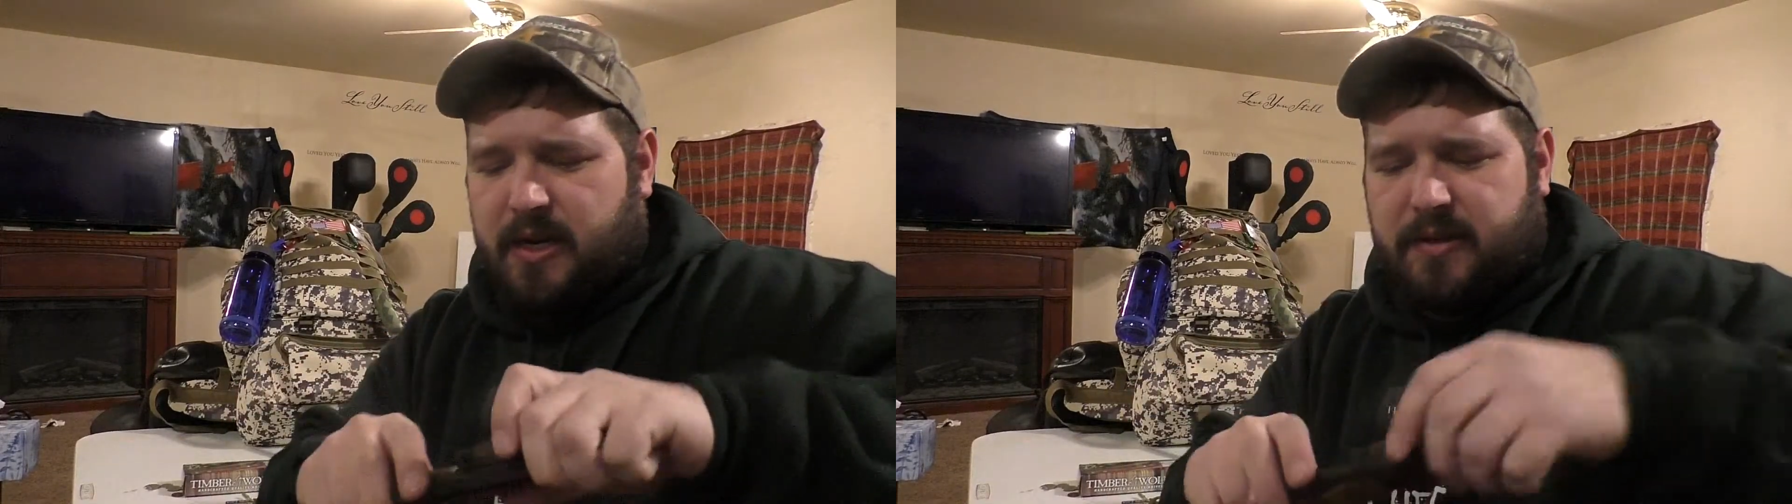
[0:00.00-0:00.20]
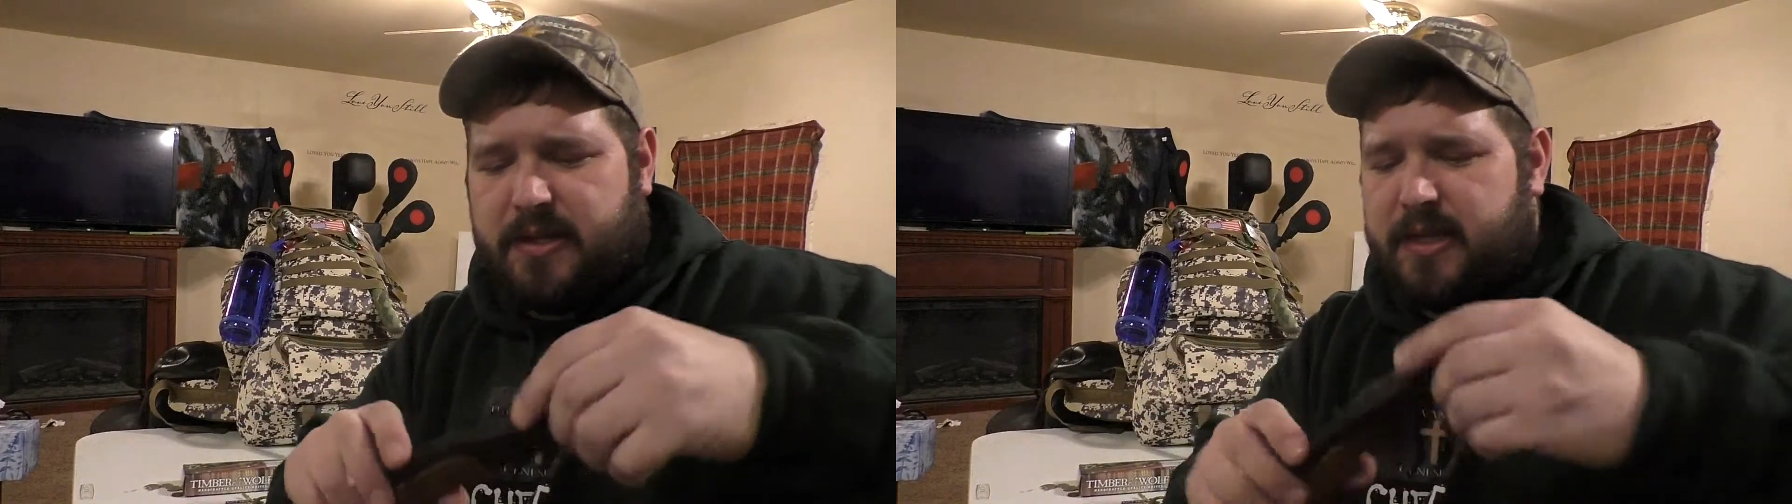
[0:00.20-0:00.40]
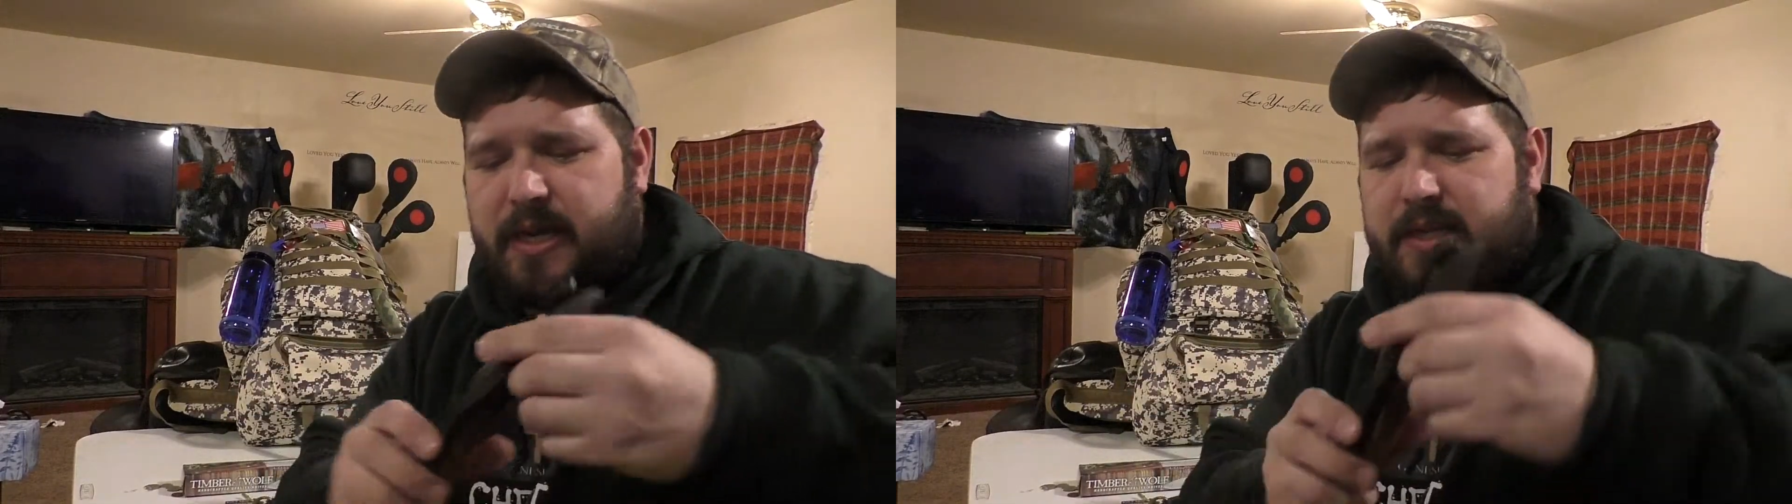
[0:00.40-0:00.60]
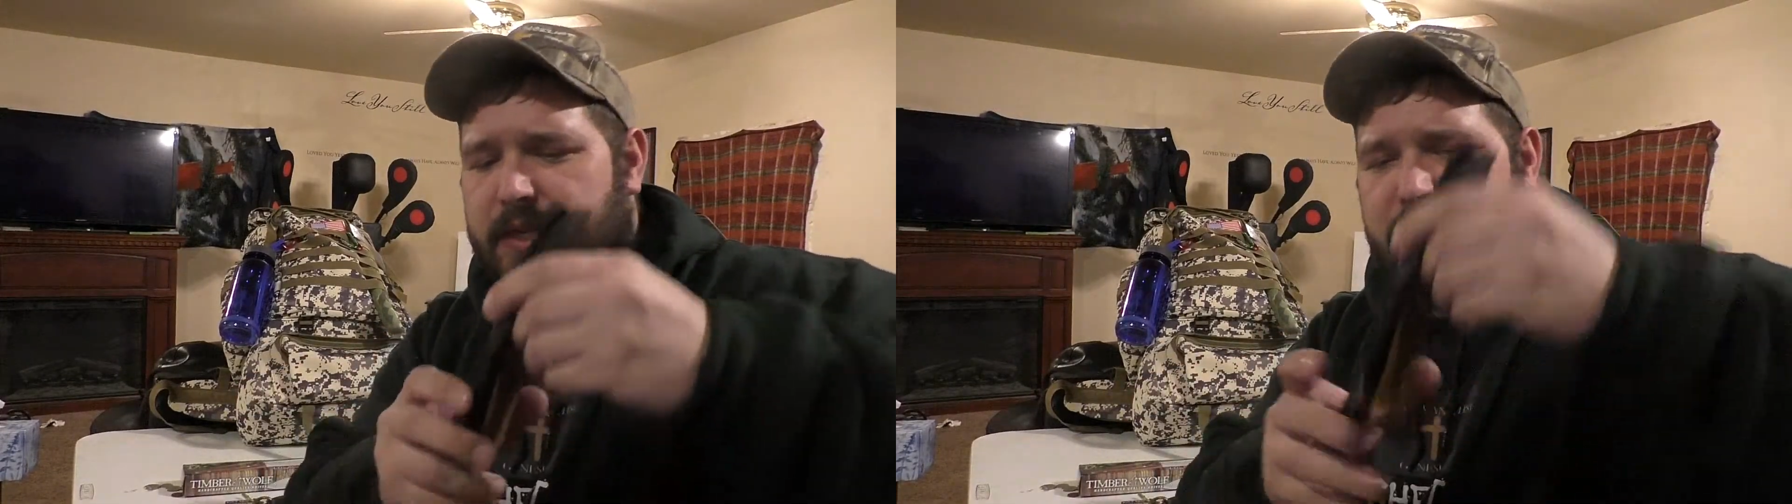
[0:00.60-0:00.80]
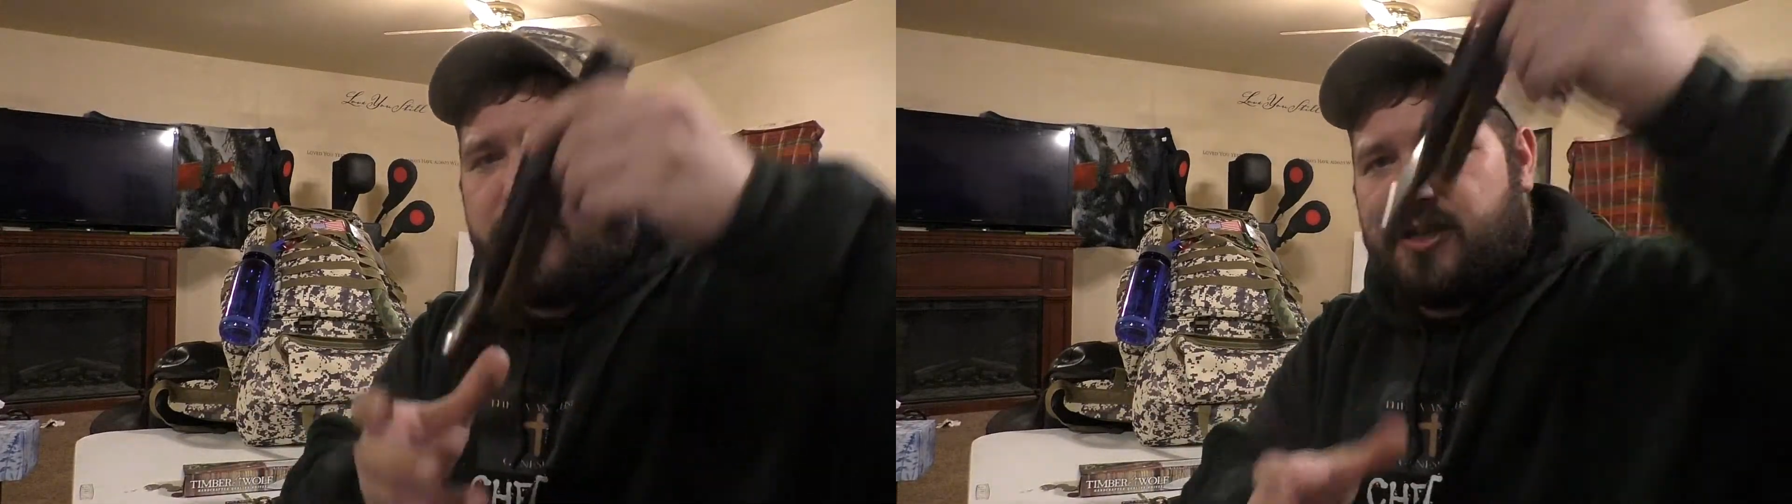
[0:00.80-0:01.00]
And this nice
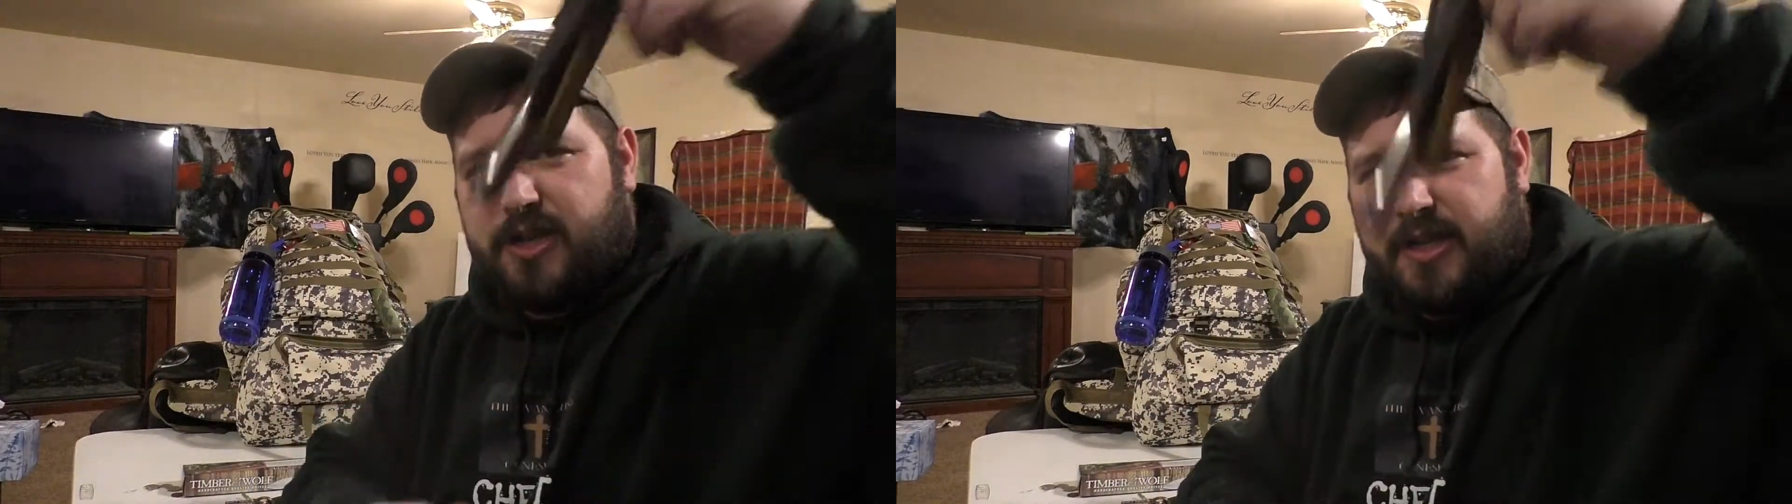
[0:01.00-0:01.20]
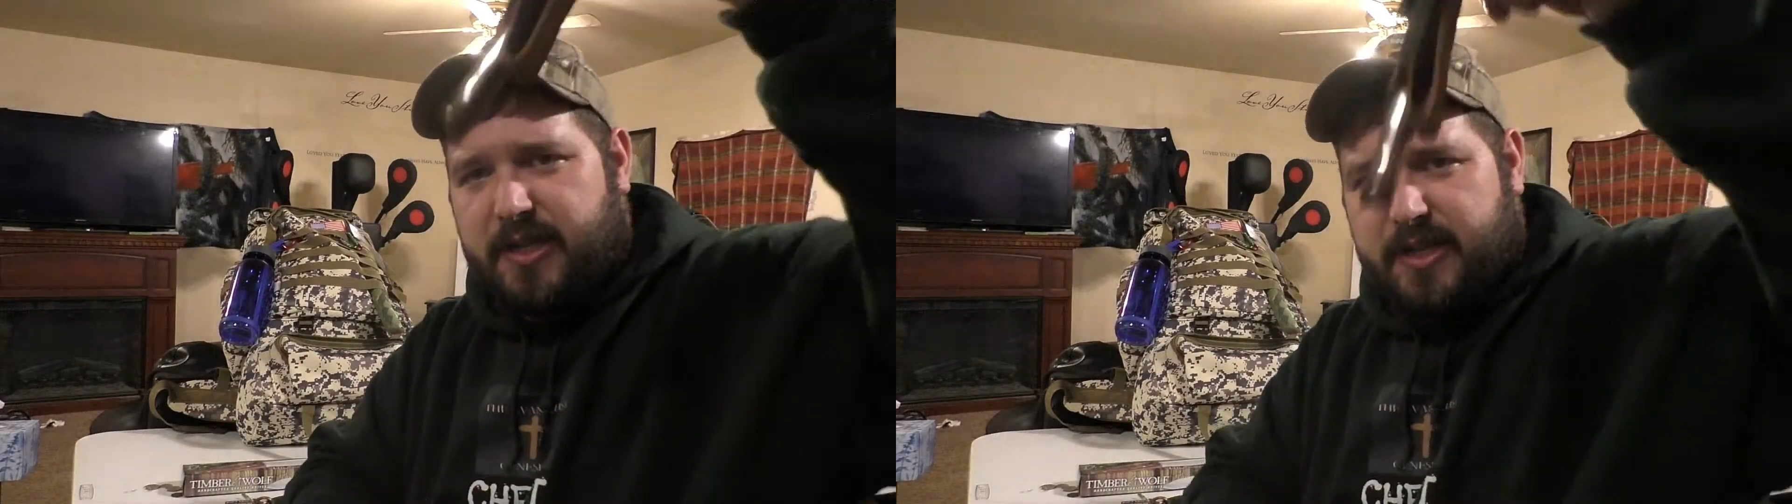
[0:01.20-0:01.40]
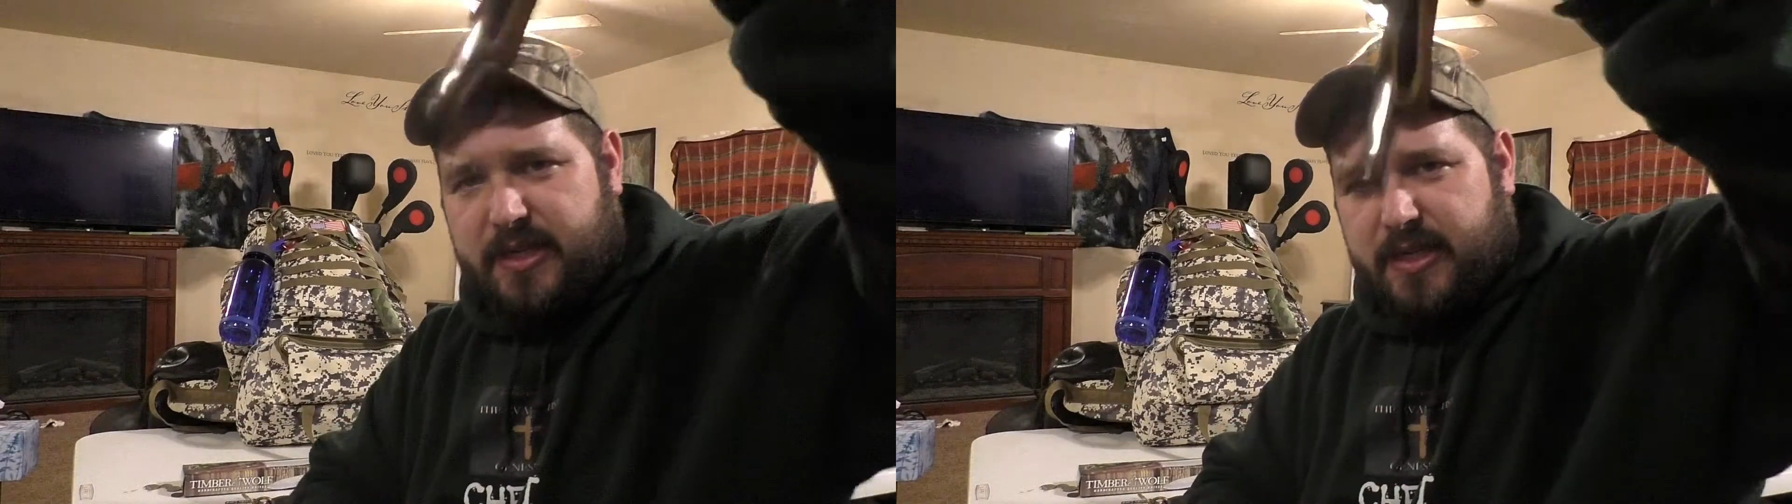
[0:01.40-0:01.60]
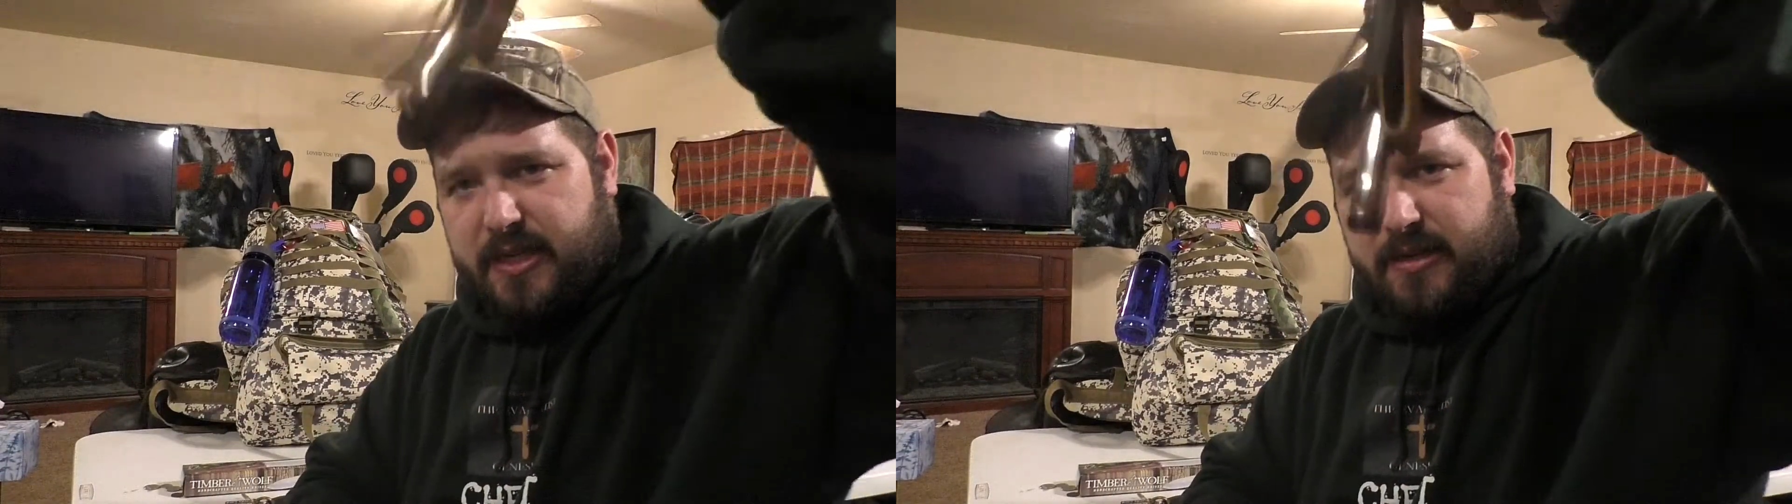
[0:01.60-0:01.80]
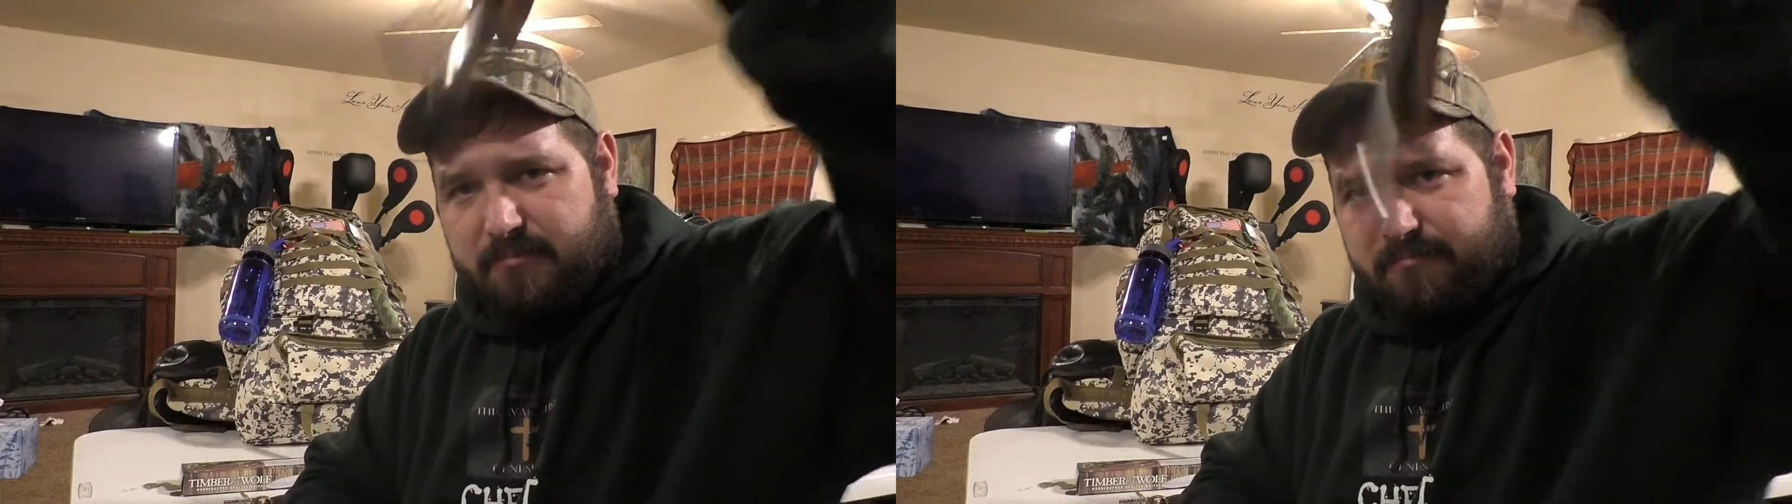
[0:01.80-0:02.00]
leather sheath, as I
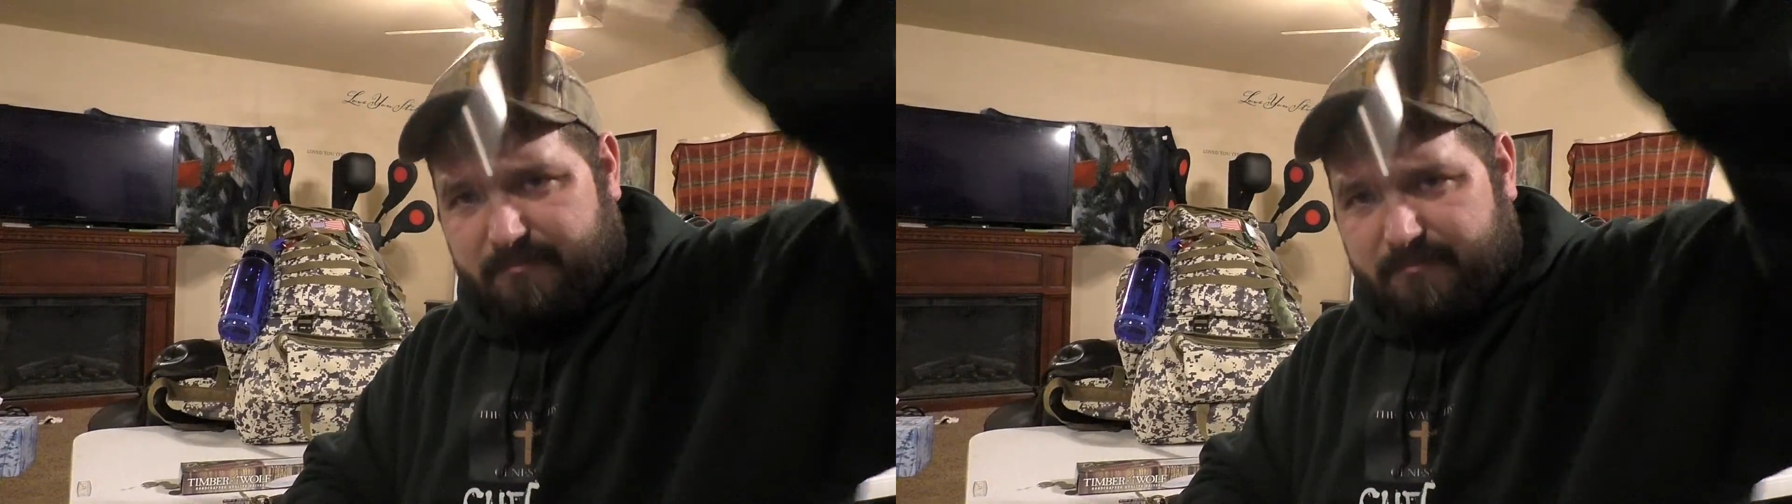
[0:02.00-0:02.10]
said,